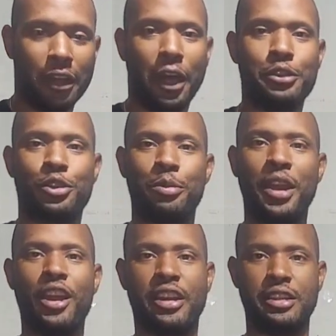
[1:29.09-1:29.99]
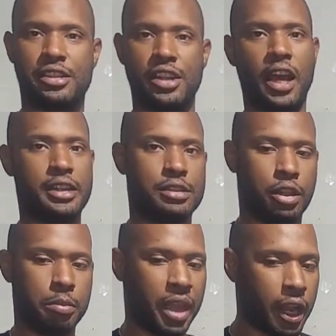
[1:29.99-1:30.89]
Hunter American stocks to
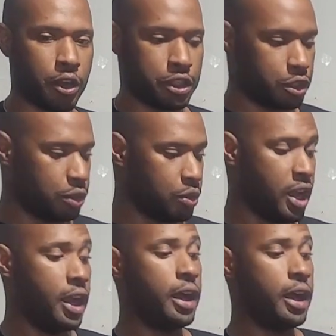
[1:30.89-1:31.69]
compare it to,